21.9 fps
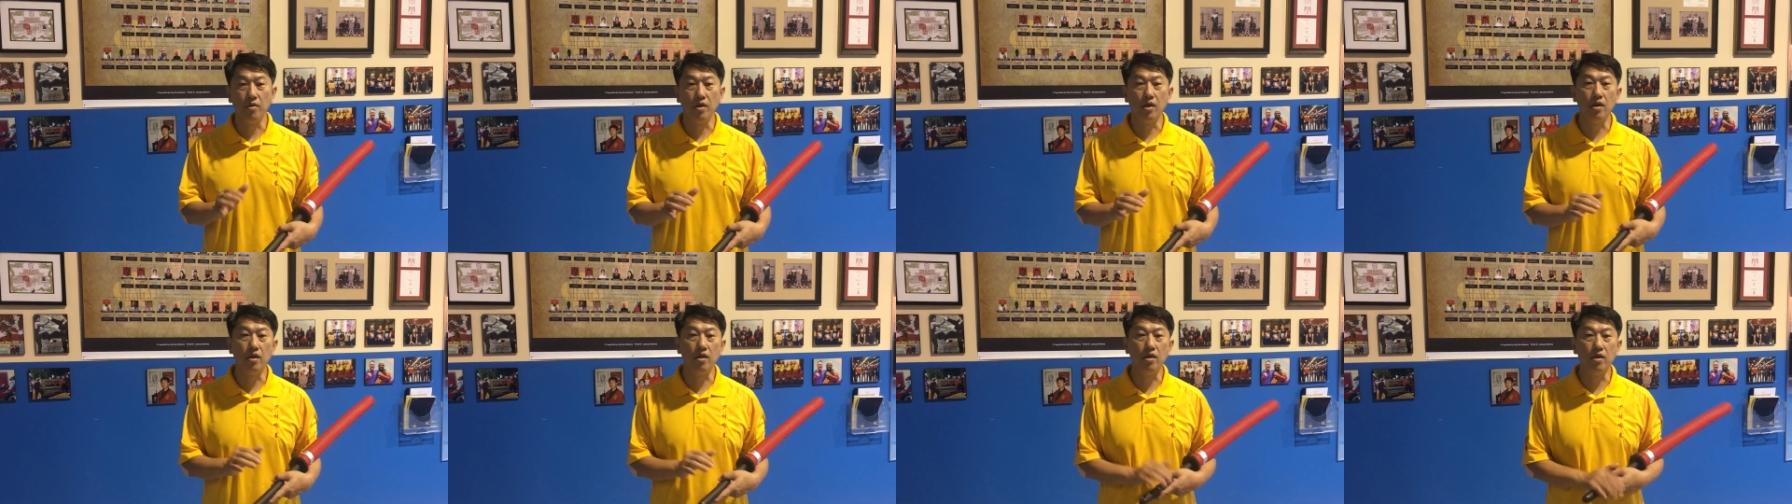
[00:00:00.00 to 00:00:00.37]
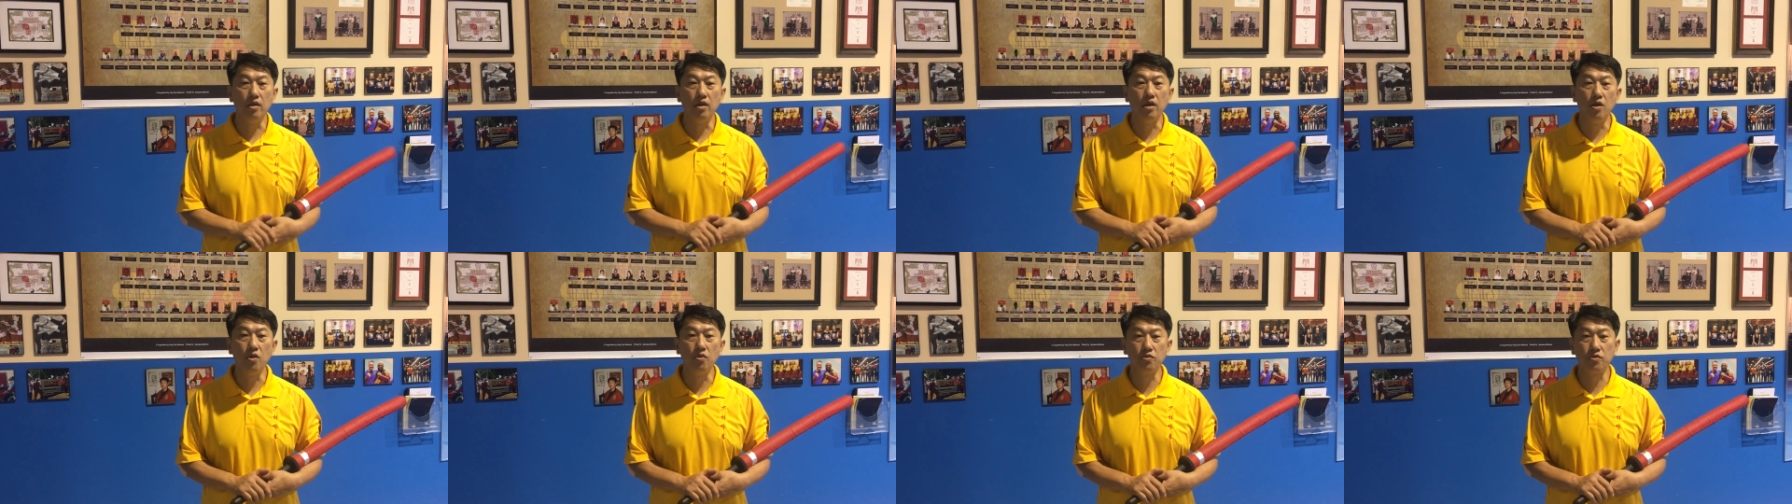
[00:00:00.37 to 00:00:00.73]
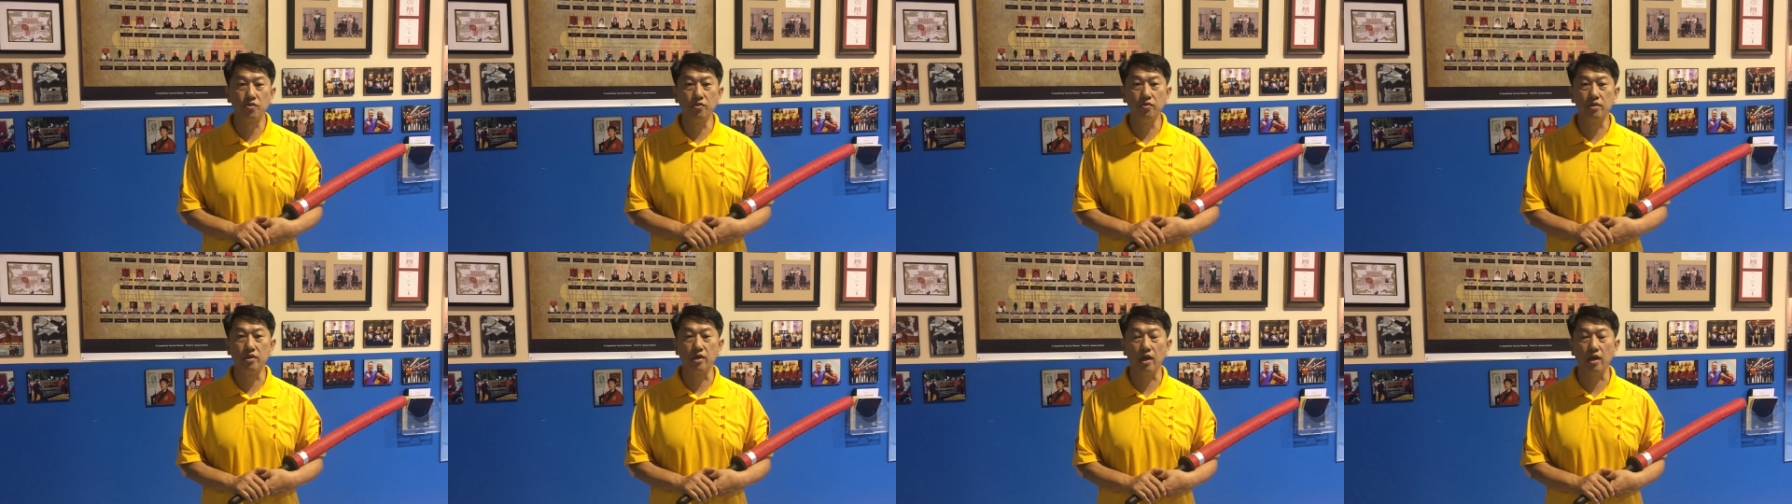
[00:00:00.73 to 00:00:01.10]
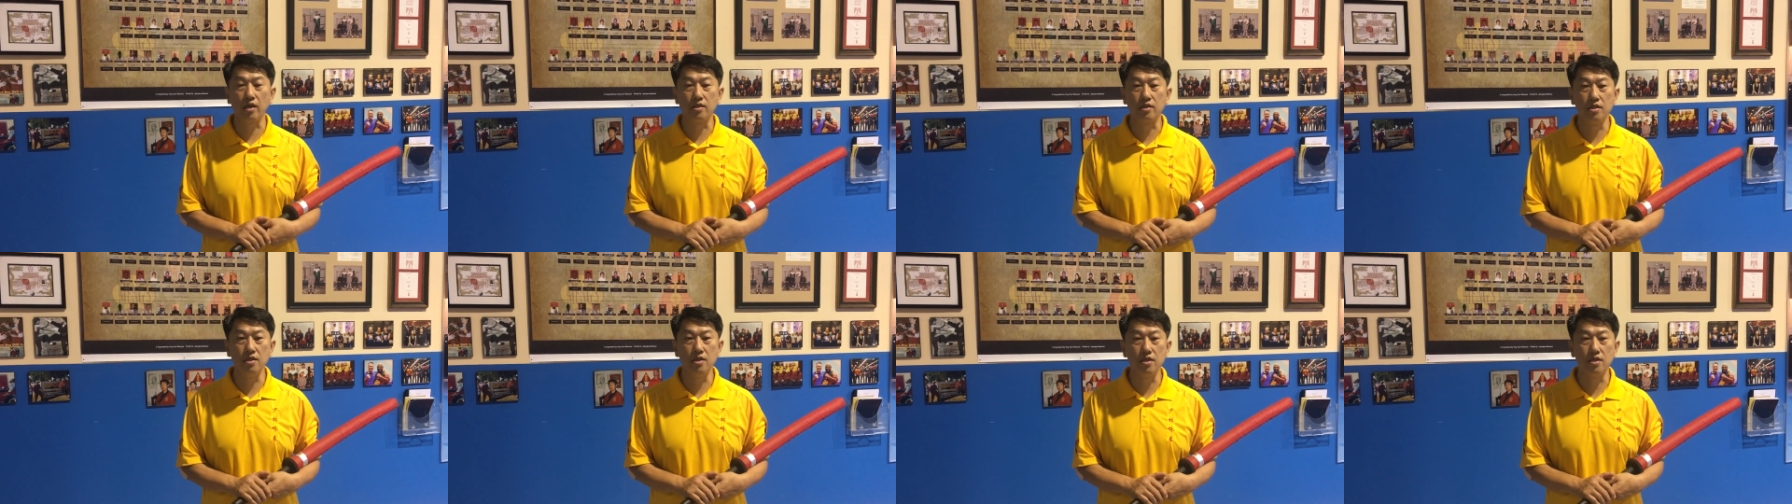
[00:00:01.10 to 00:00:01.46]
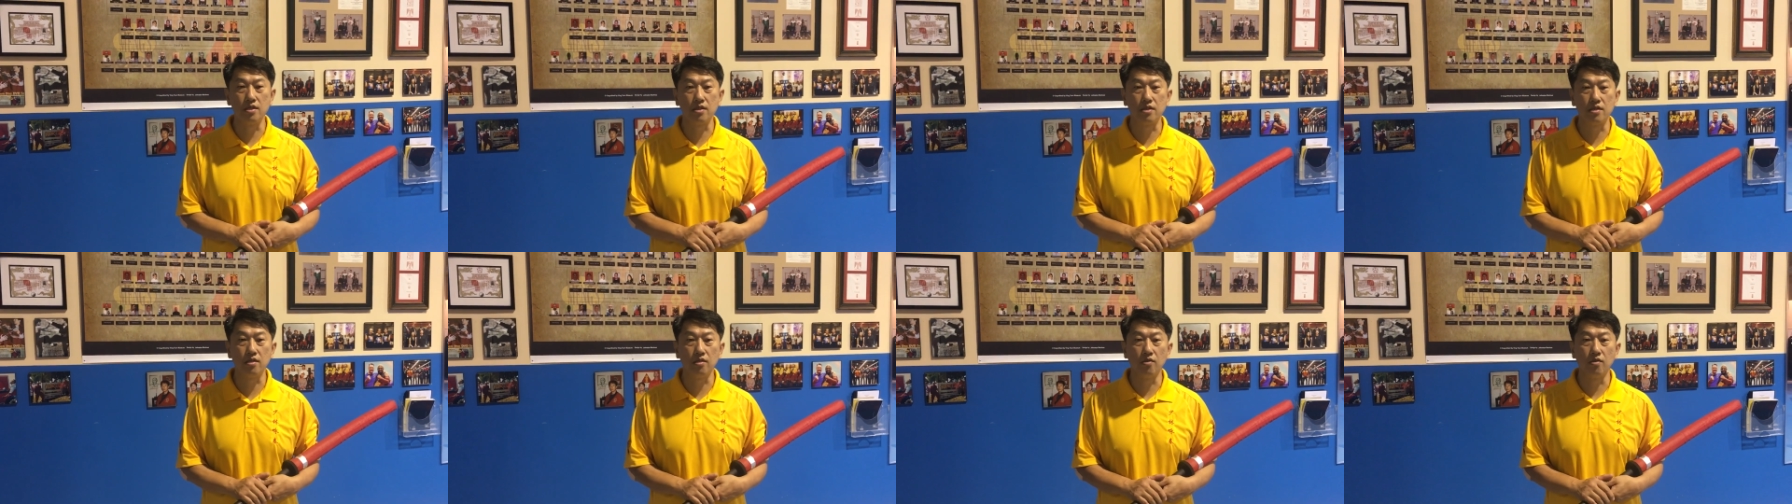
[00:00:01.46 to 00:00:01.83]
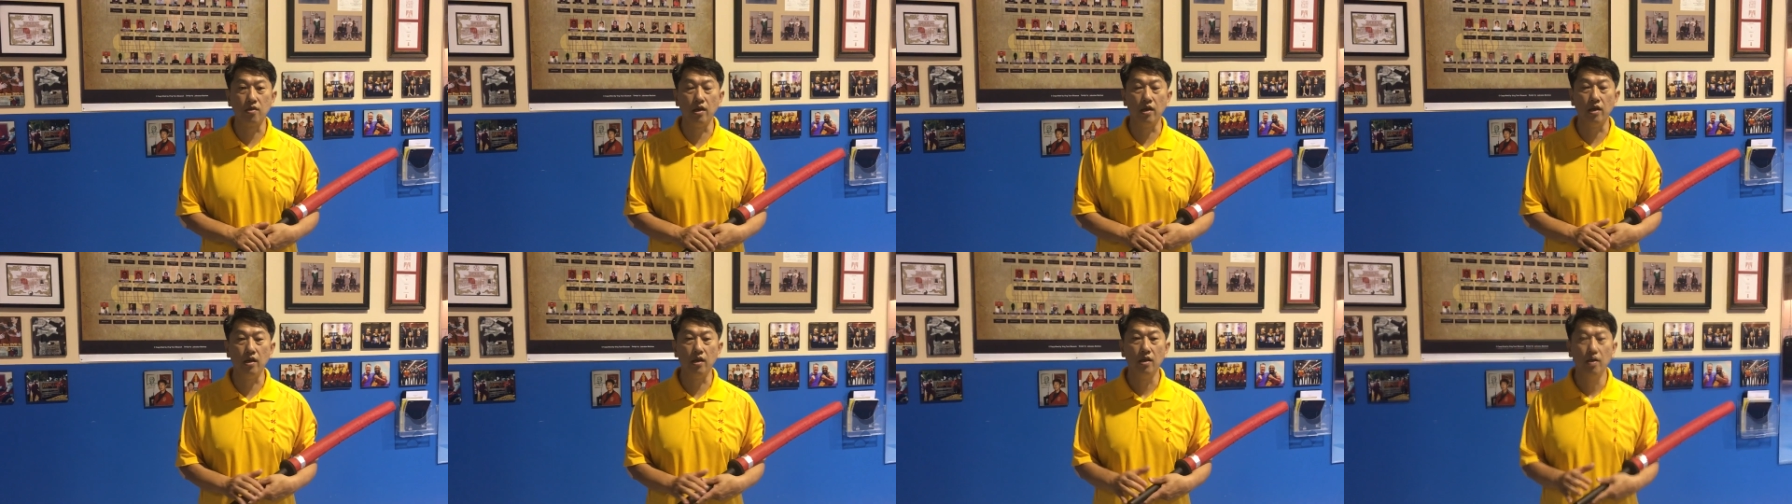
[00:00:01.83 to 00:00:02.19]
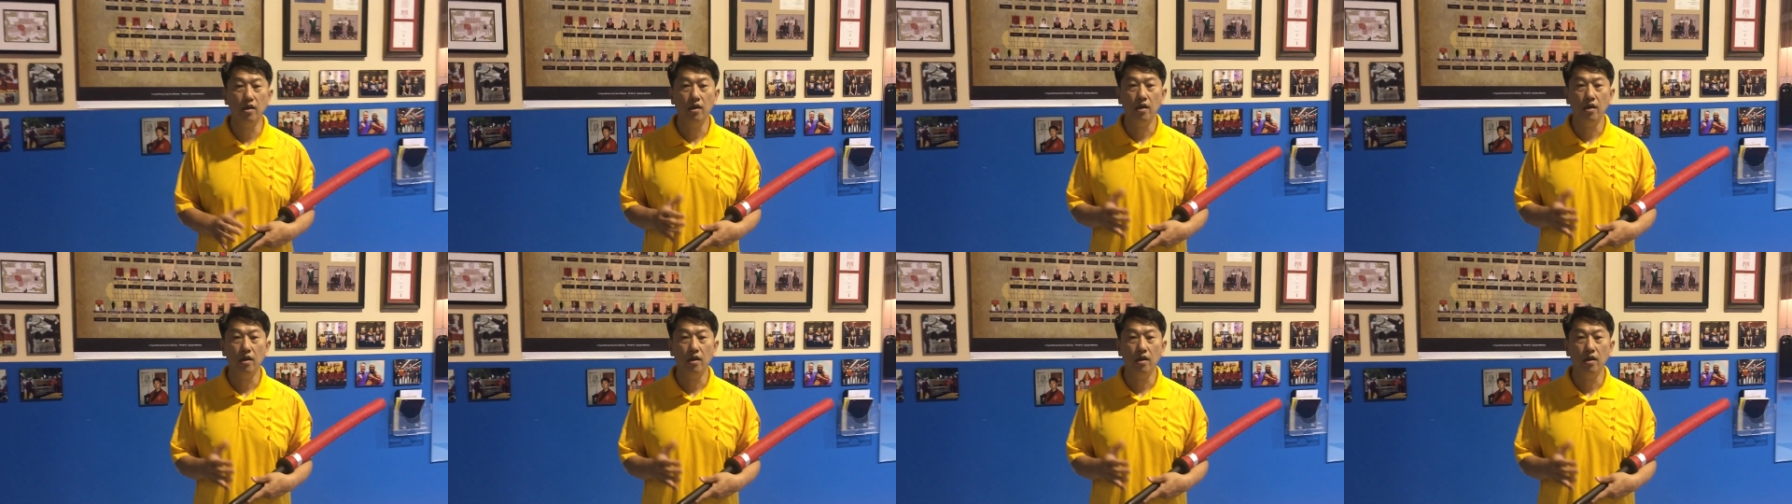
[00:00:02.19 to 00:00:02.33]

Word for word: here in Houston, Texas, okay,